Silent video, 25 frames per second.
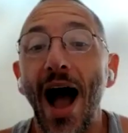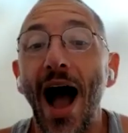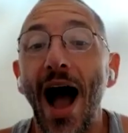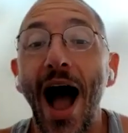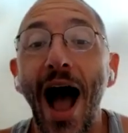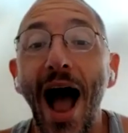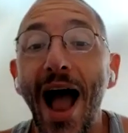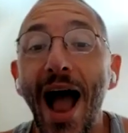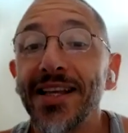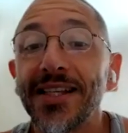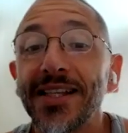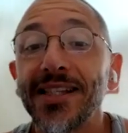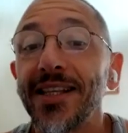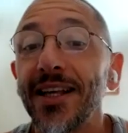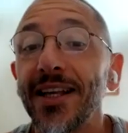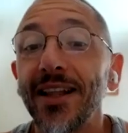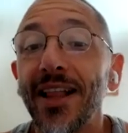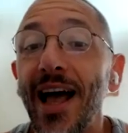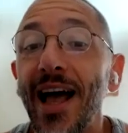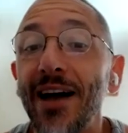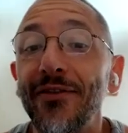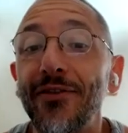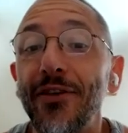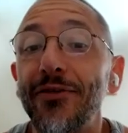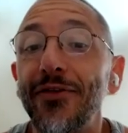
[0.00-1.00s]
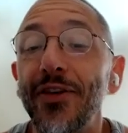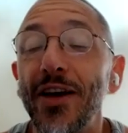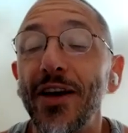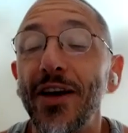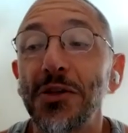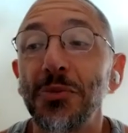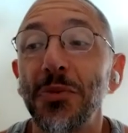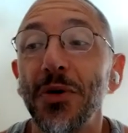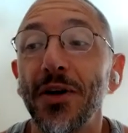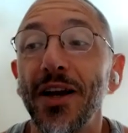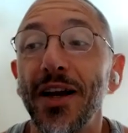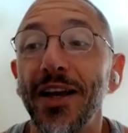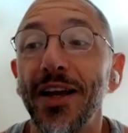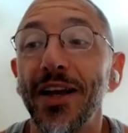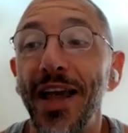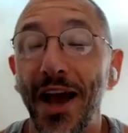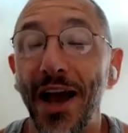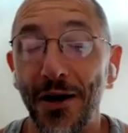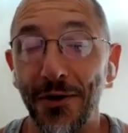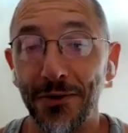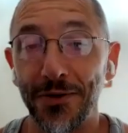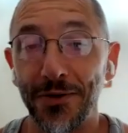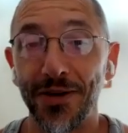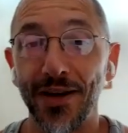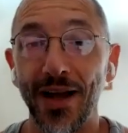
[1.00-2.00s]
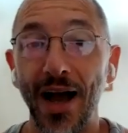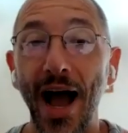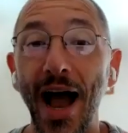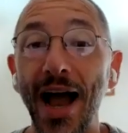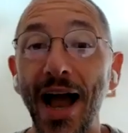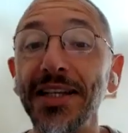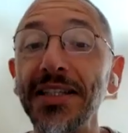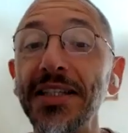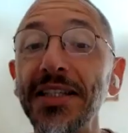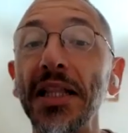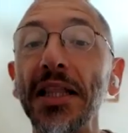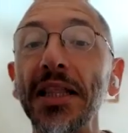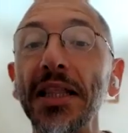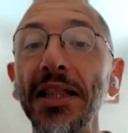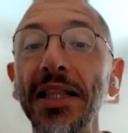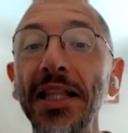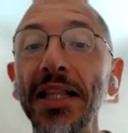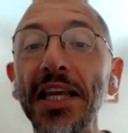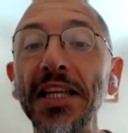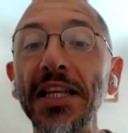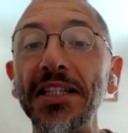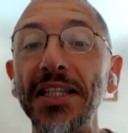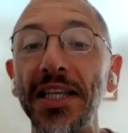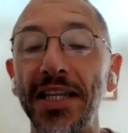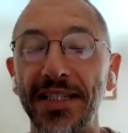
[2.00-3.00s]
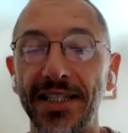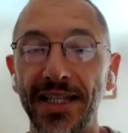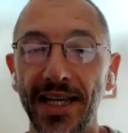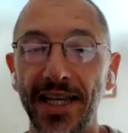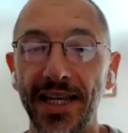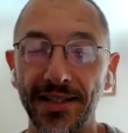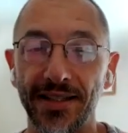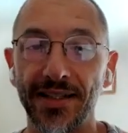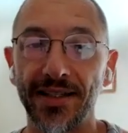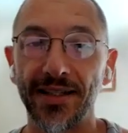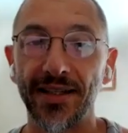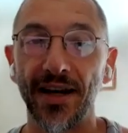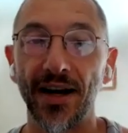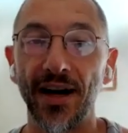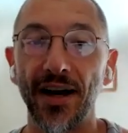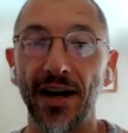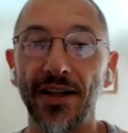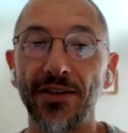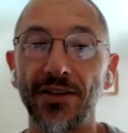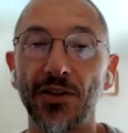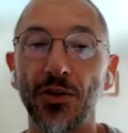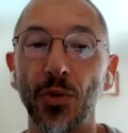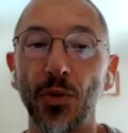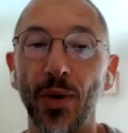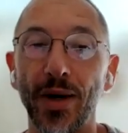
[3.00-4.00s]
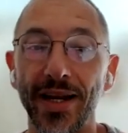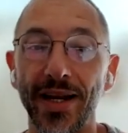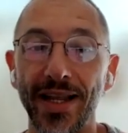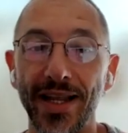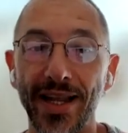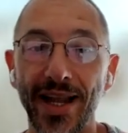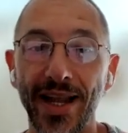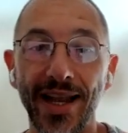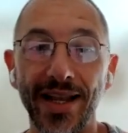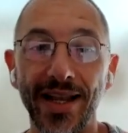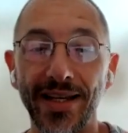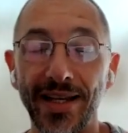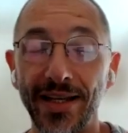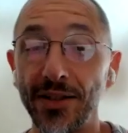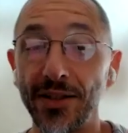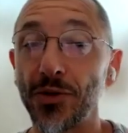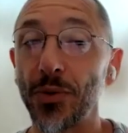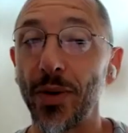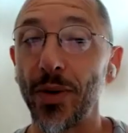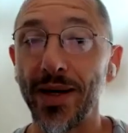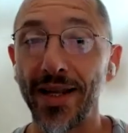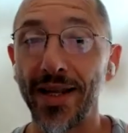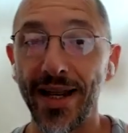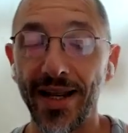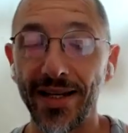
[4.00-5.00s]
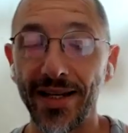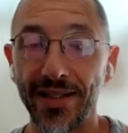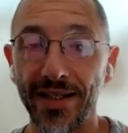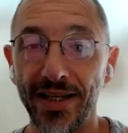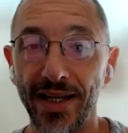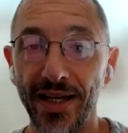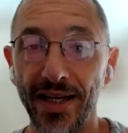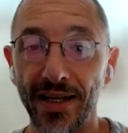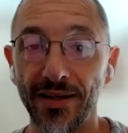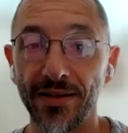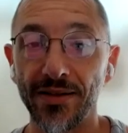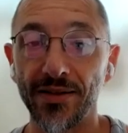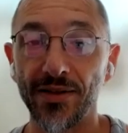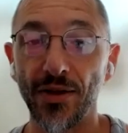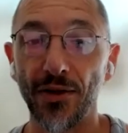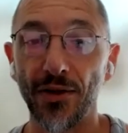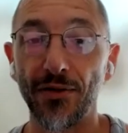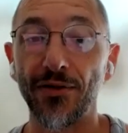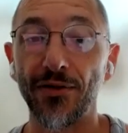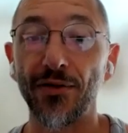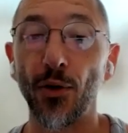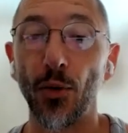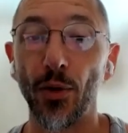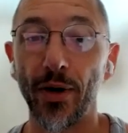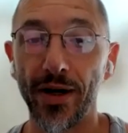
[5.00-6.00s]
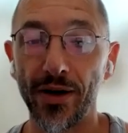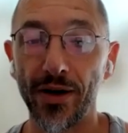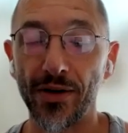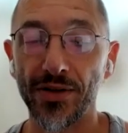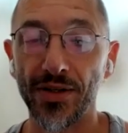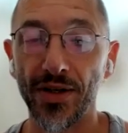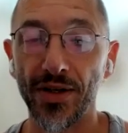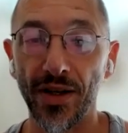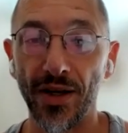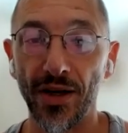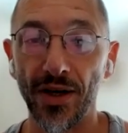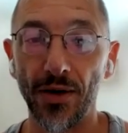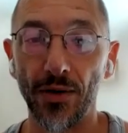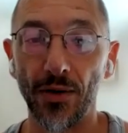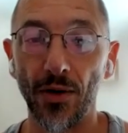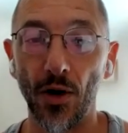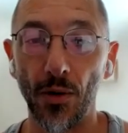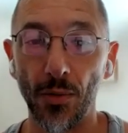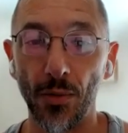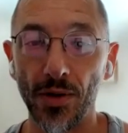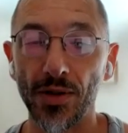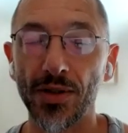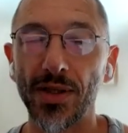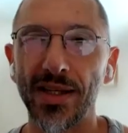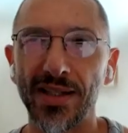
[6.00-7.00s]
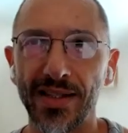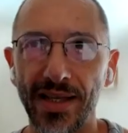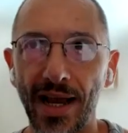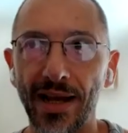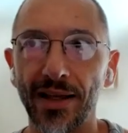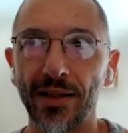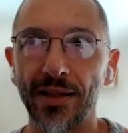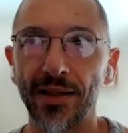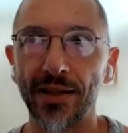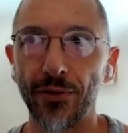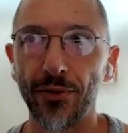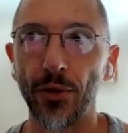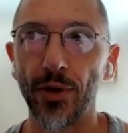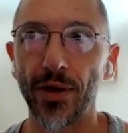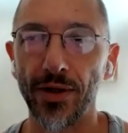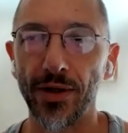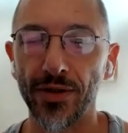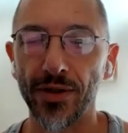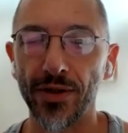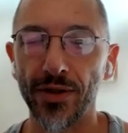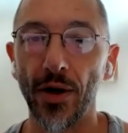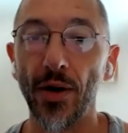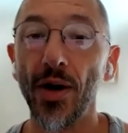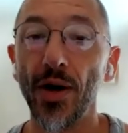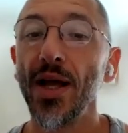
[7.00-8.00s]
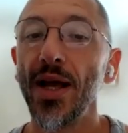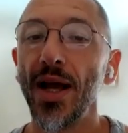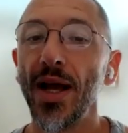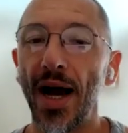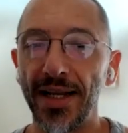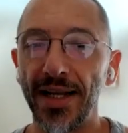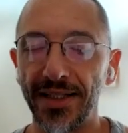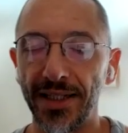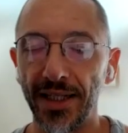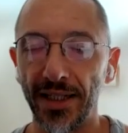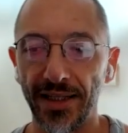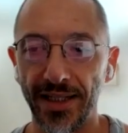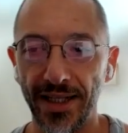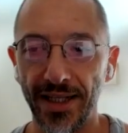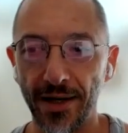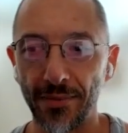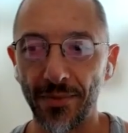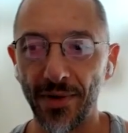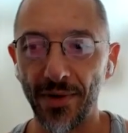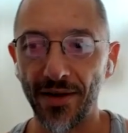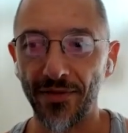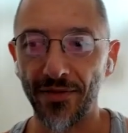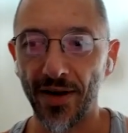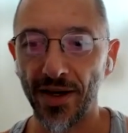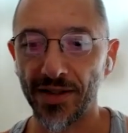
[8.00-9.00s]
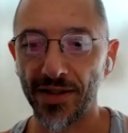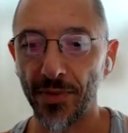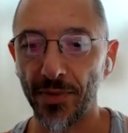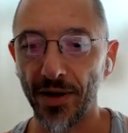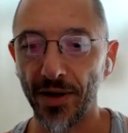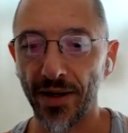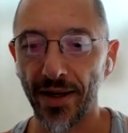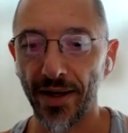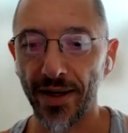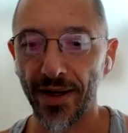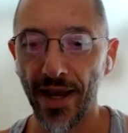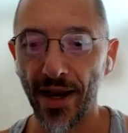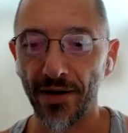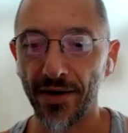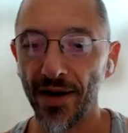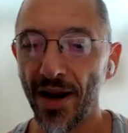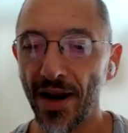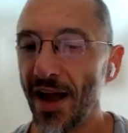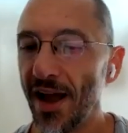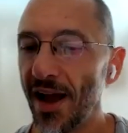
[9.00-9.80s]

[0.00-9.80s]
I still have a Facebook account. I deleted it in 2018. So 4 years ago, almost exactly 4 years ago, I deleted my Facebook account,